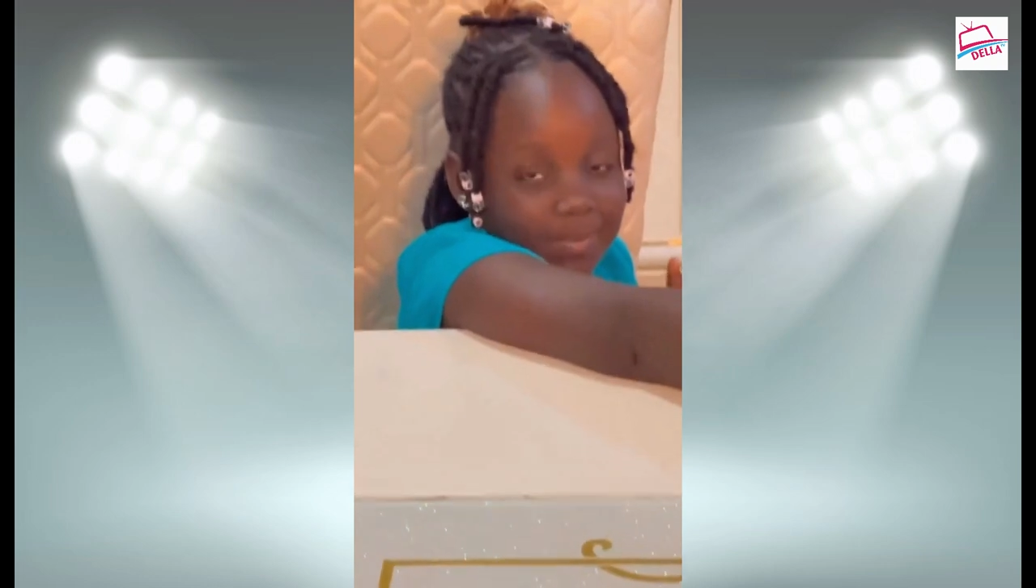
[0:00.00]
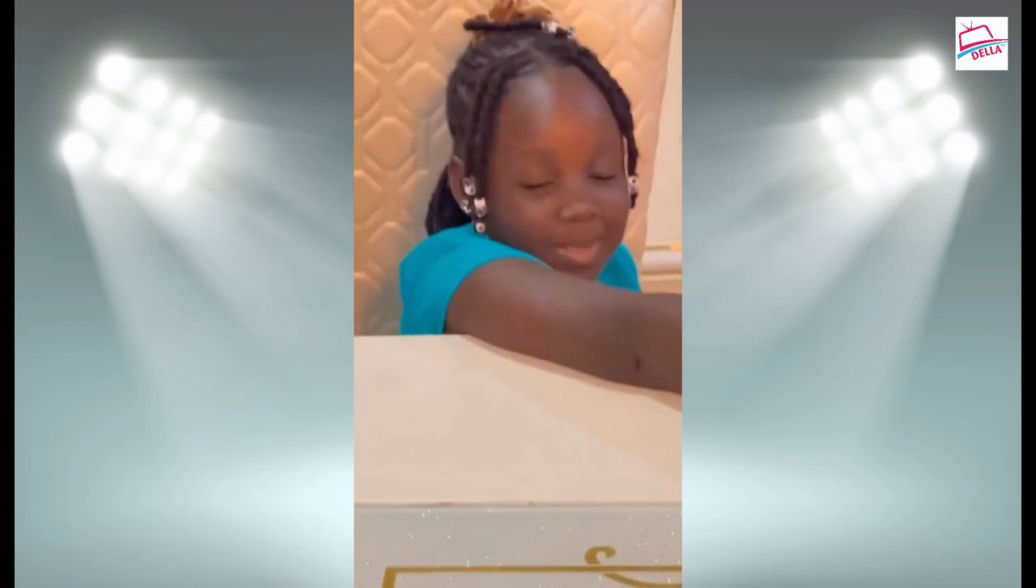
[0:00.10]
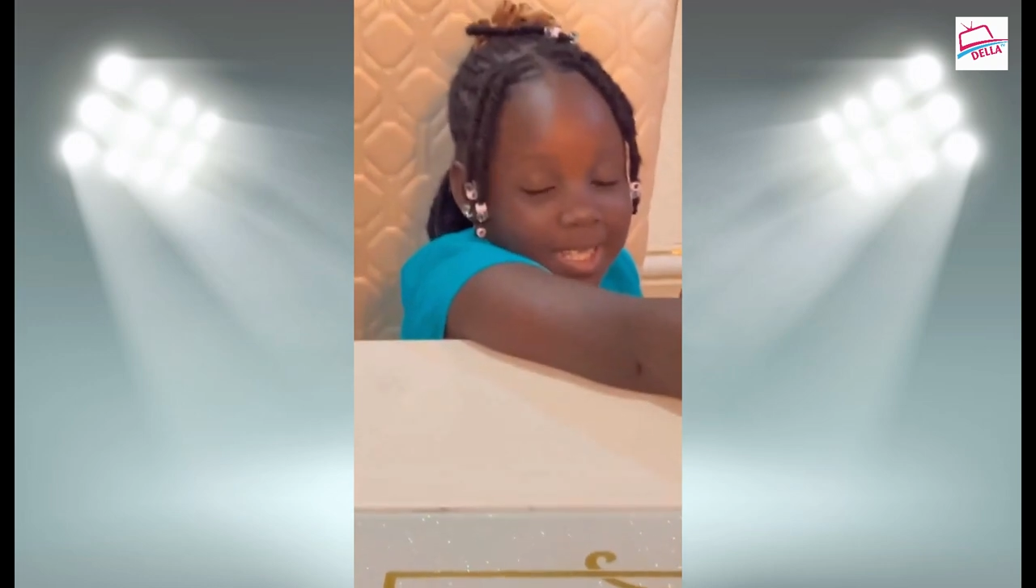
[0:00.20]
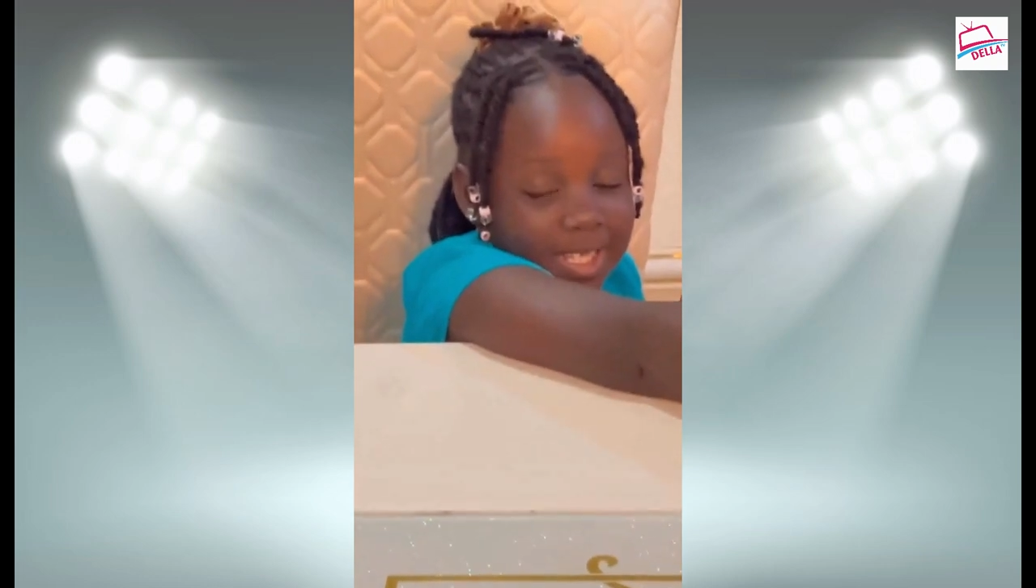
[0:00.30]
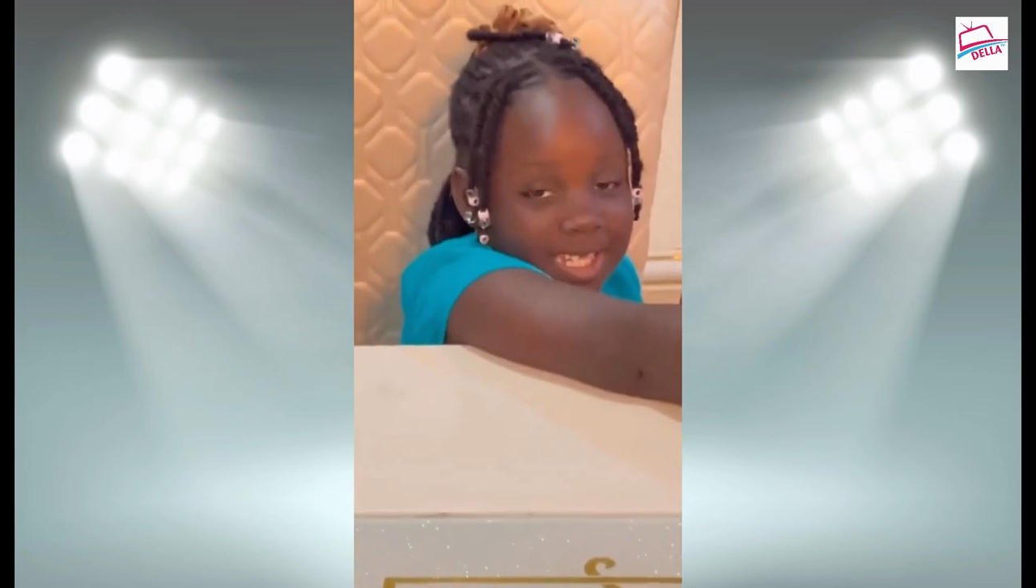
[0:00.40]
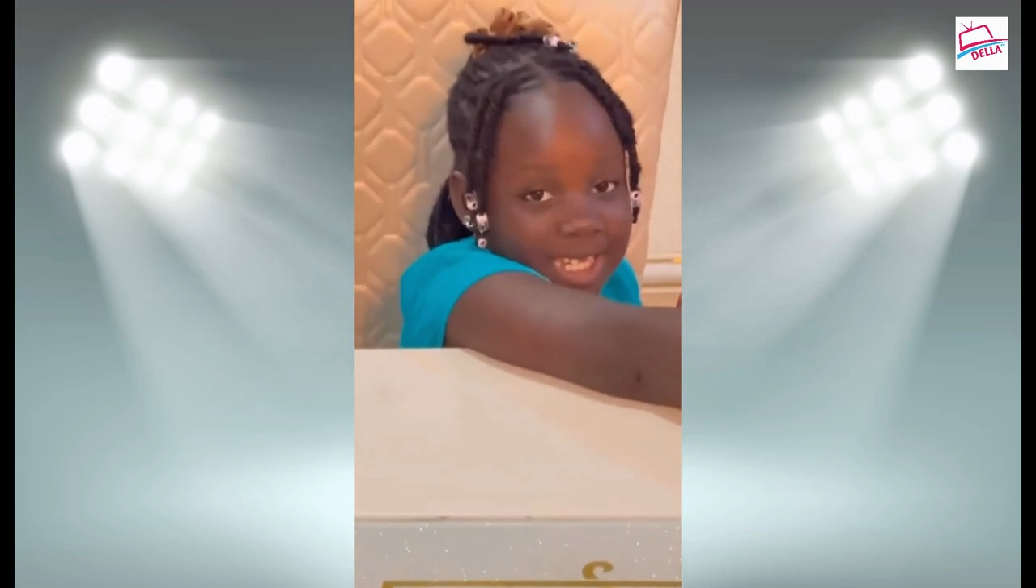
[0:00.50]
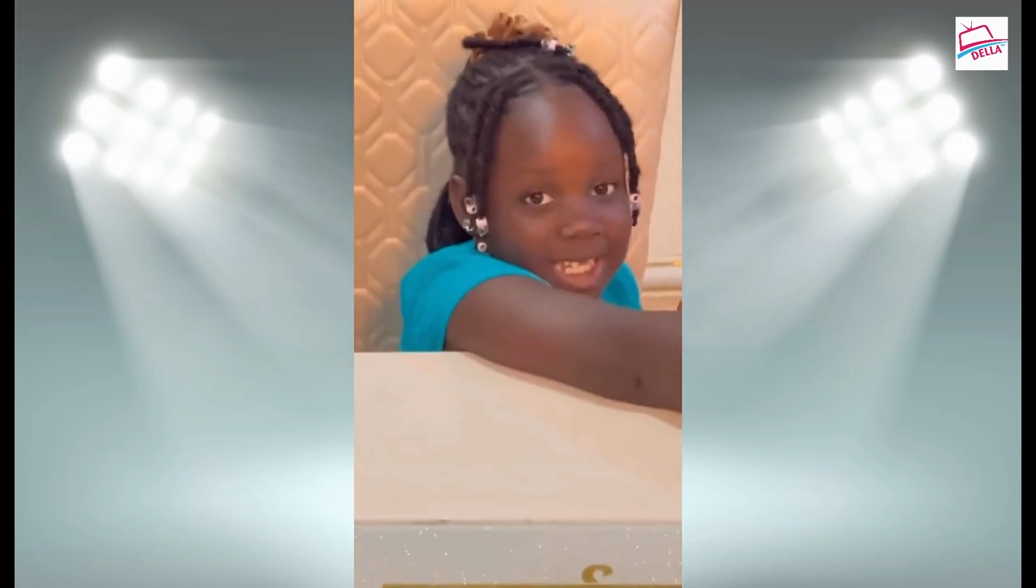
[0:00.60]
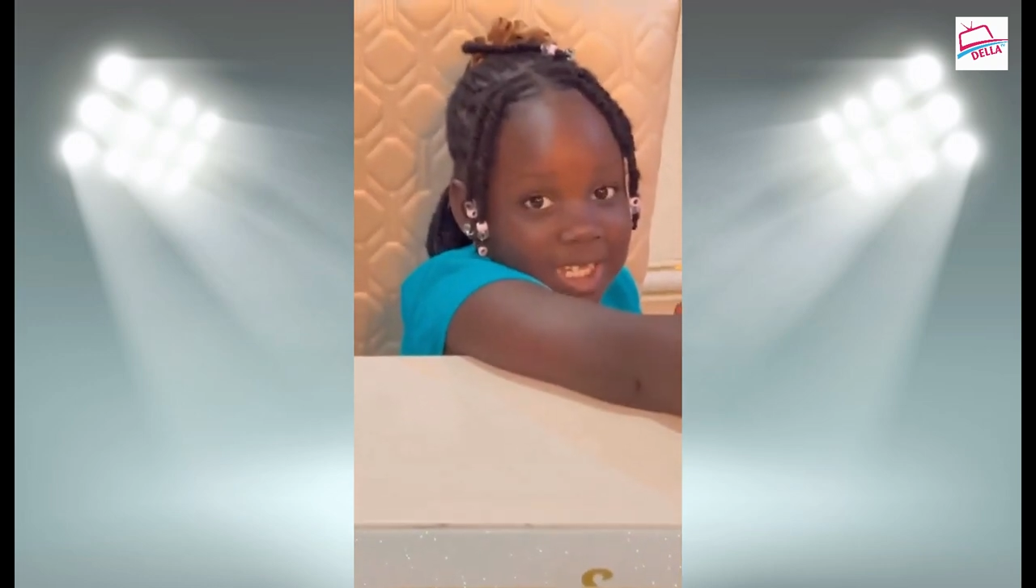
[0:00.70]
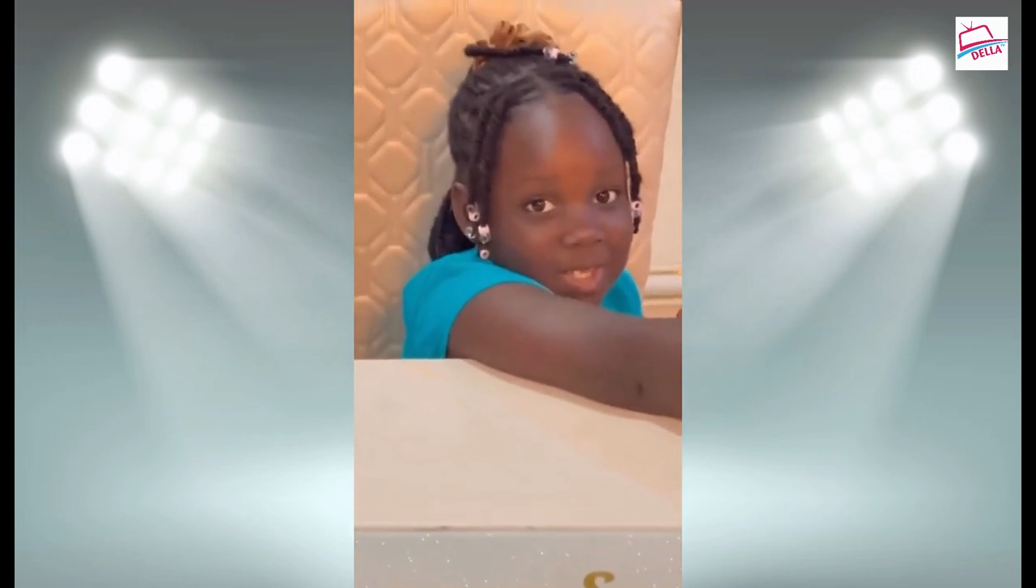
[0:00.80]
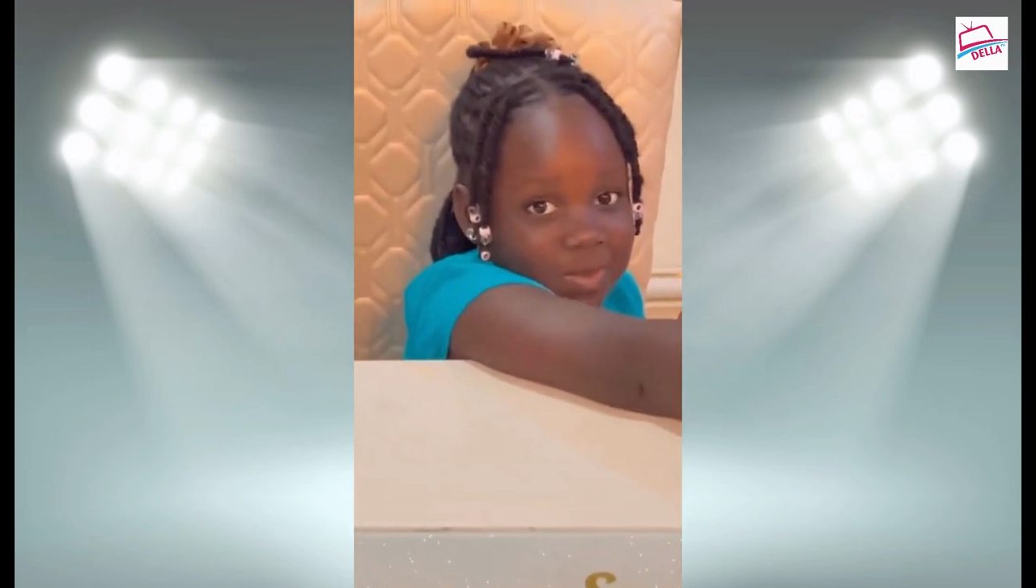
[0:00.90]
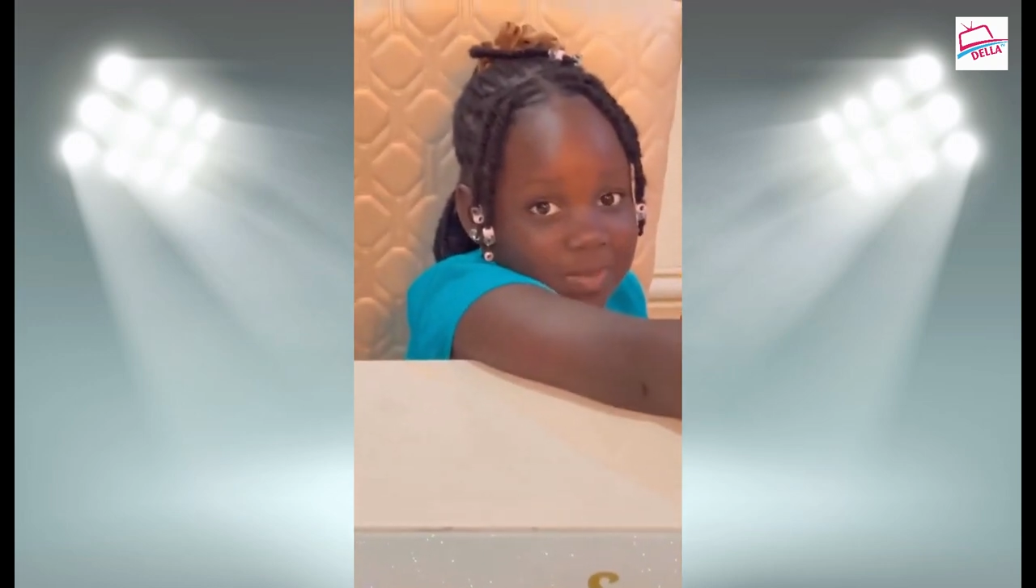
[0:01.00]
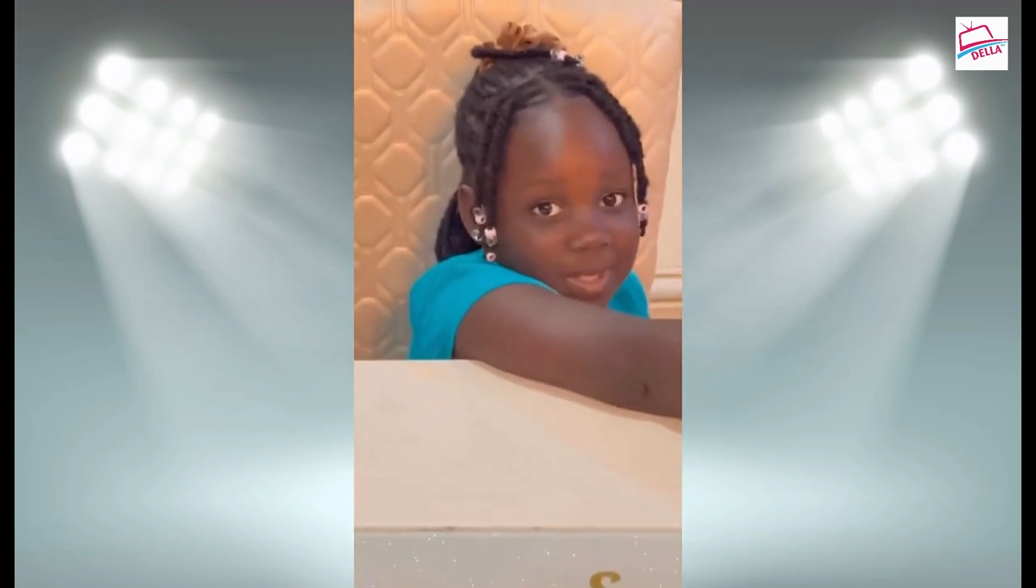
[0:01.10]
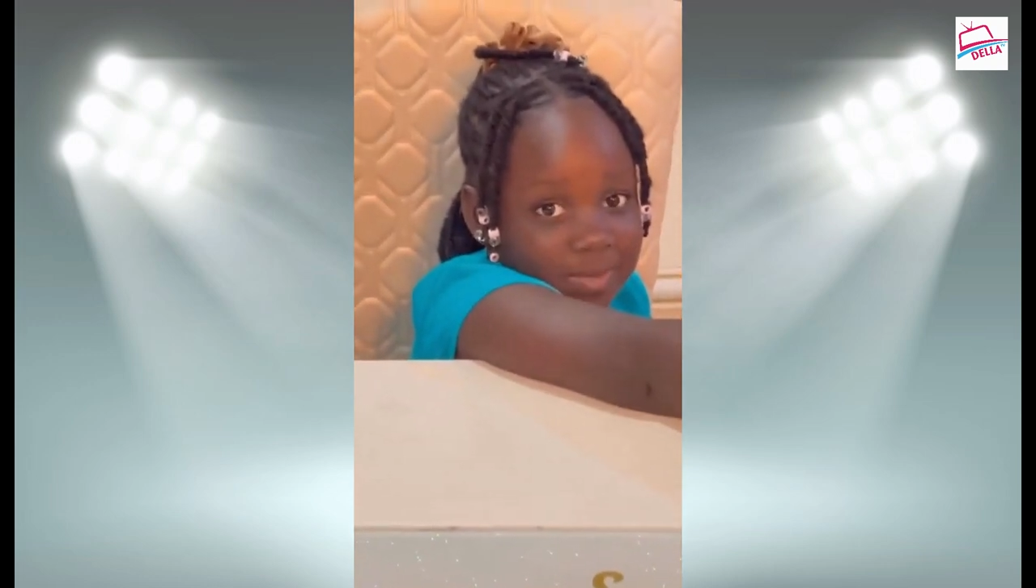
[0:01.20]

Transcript: listen to me.